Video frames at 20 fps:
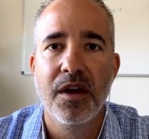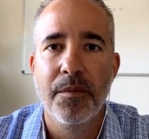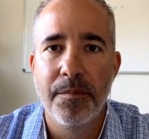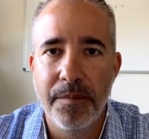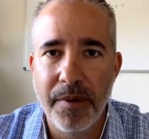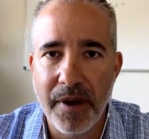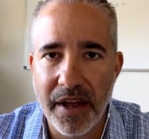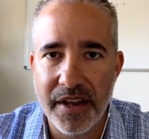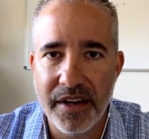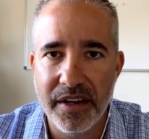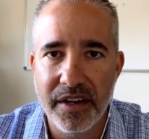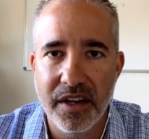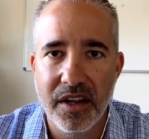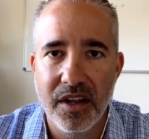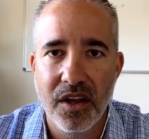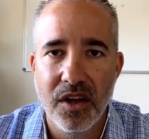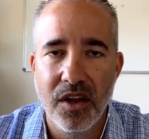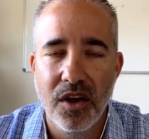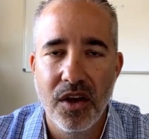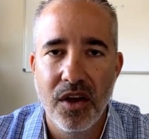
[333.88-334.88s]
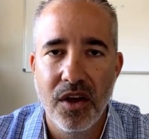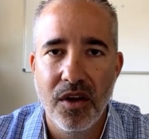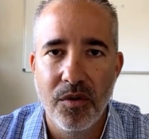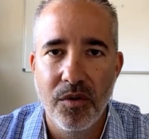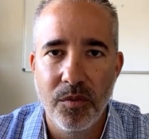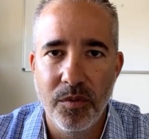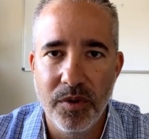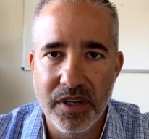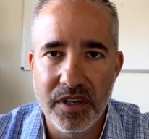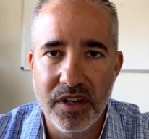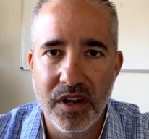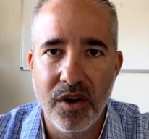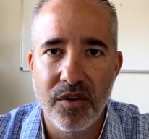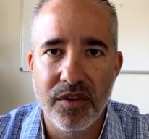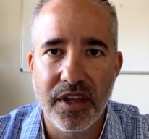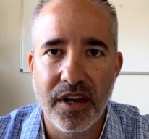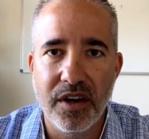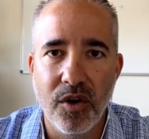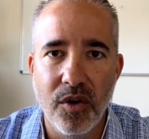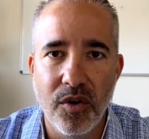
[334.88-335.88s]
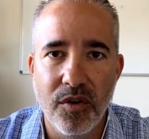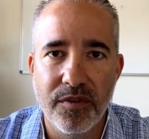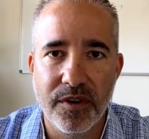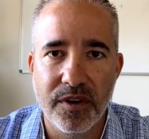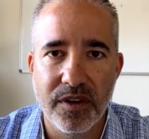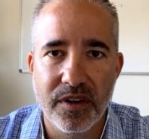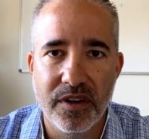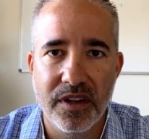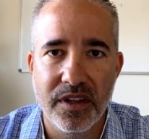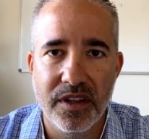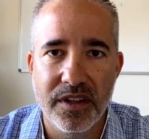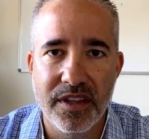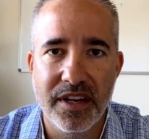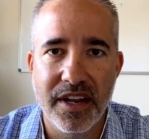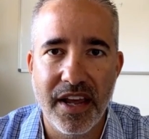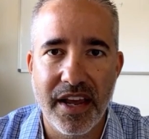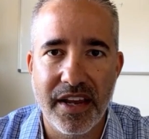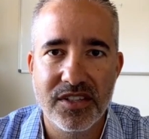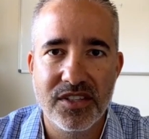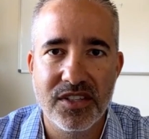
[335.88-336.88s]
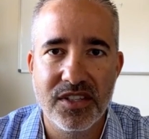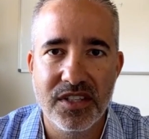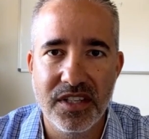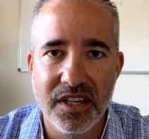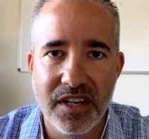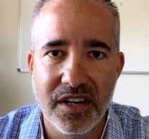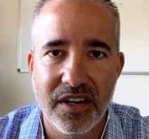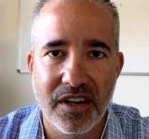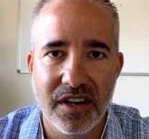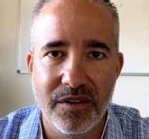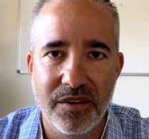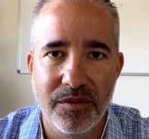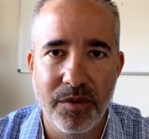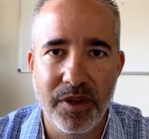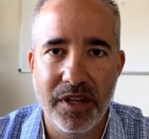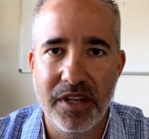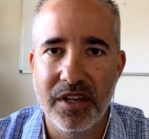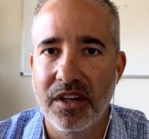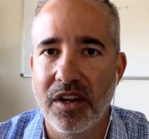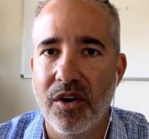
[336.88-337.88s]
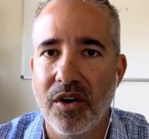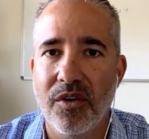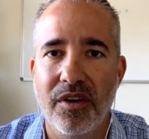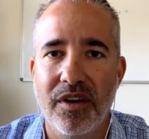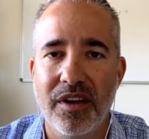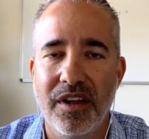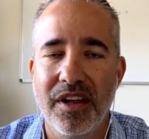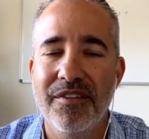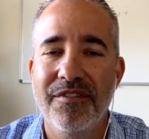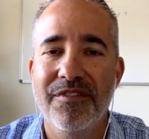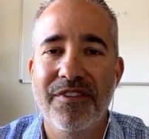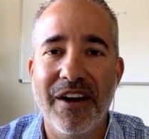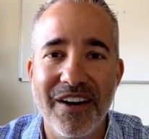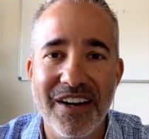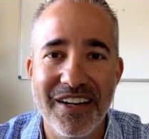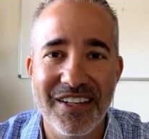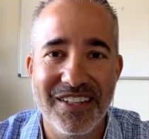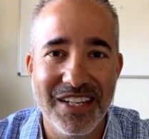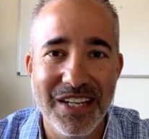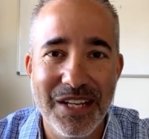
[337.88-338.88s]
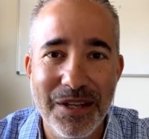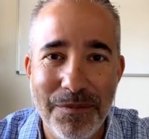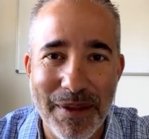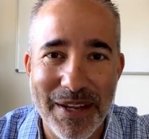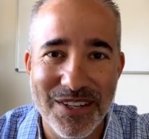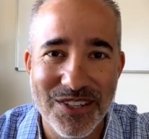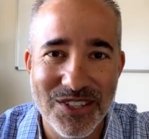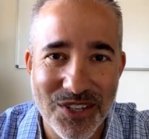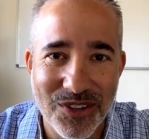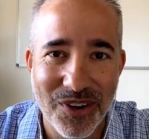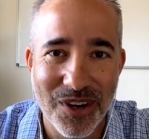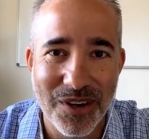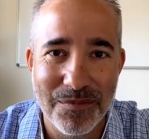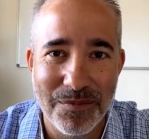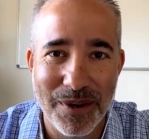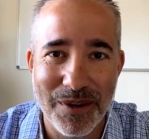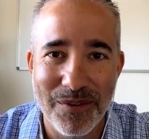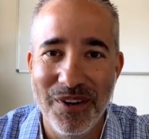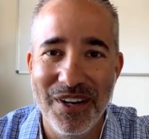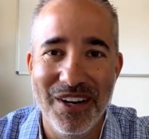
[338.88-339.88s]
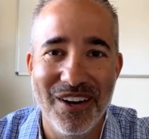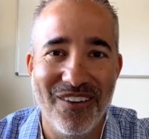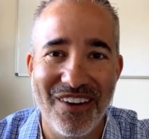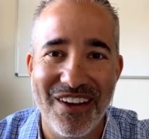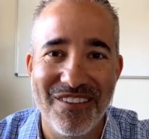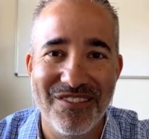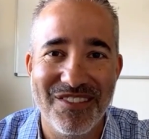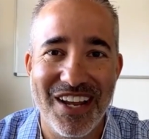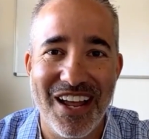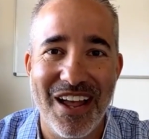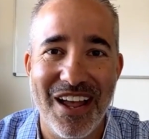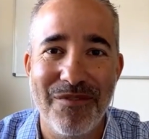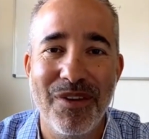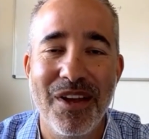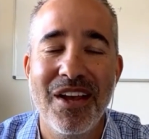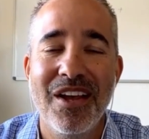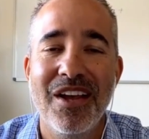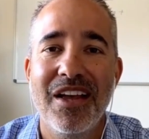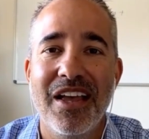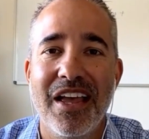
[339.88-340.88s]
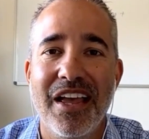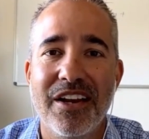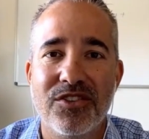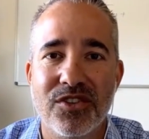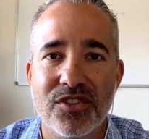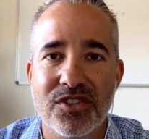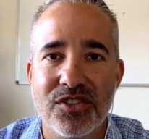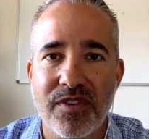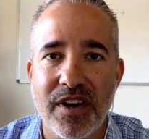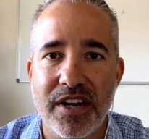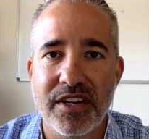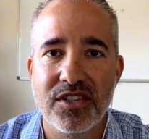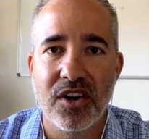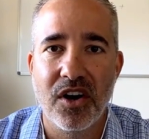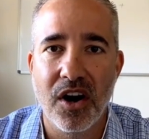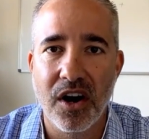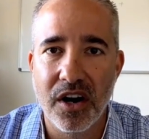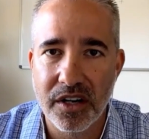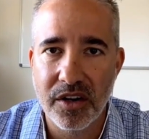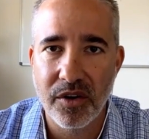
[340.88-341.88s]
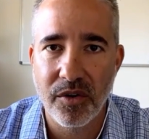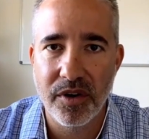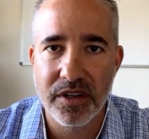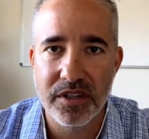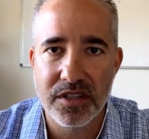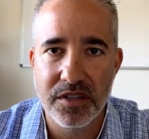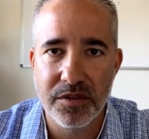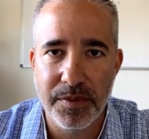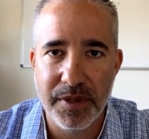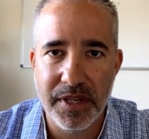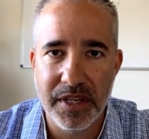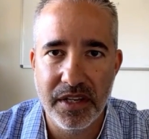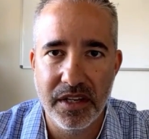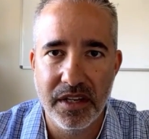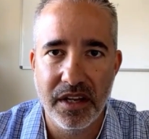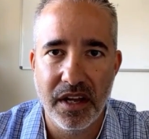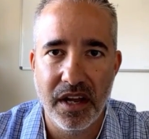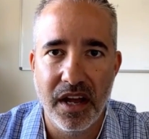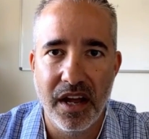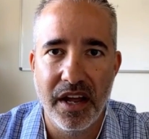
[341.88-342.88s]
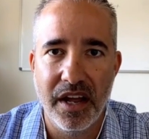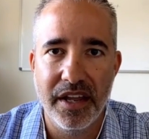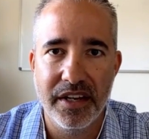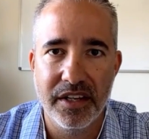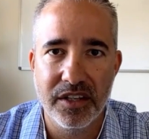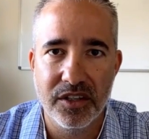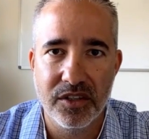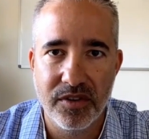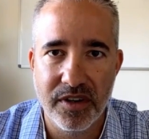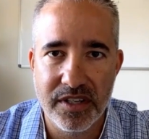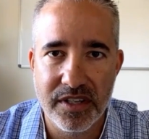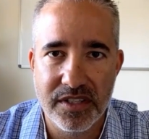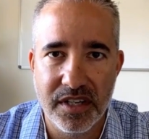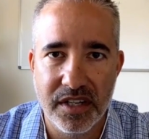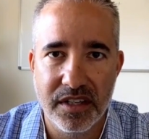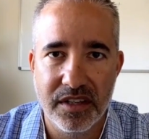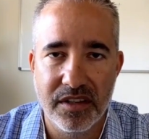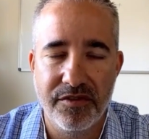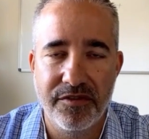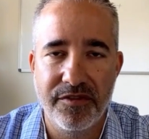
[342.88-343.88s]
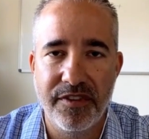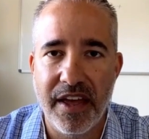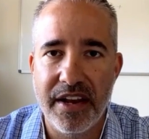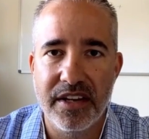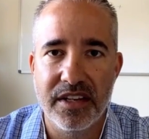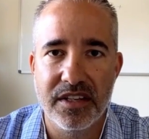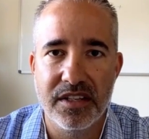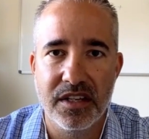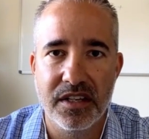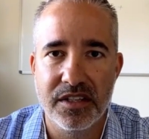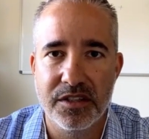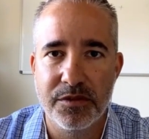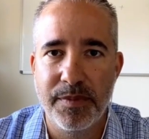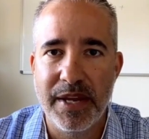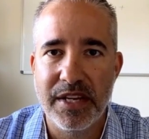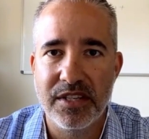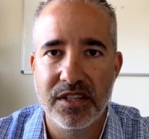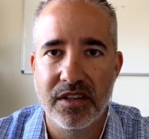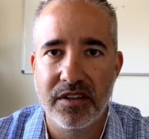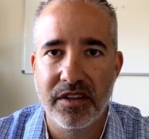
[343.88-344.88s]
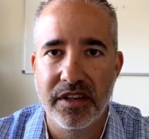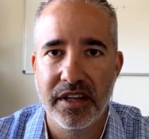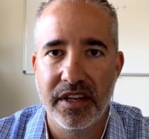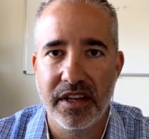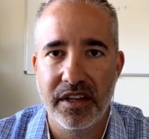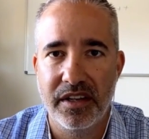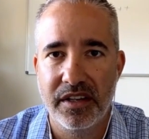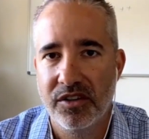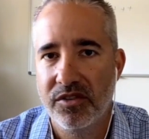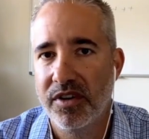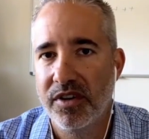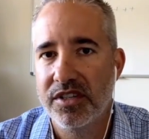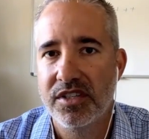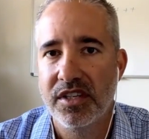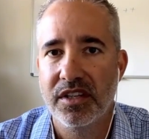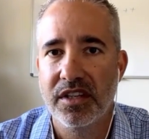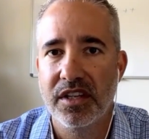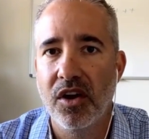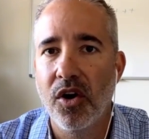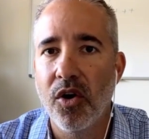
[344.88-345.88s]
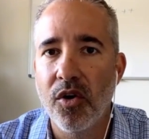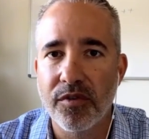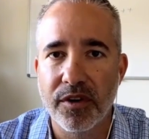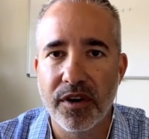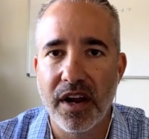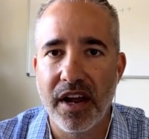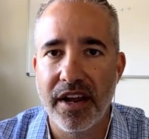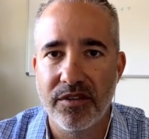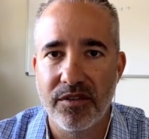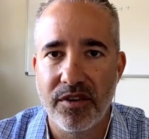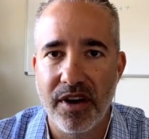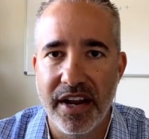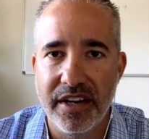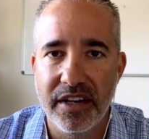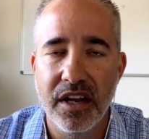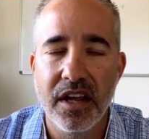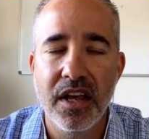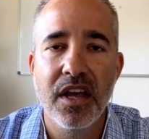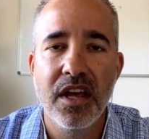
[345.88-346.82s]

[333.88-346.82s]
But we know that over the next year, and we could go very deep into it, but we don't have time, interest rates are going to be increasing. The Fed is basically increasing the overnight rate.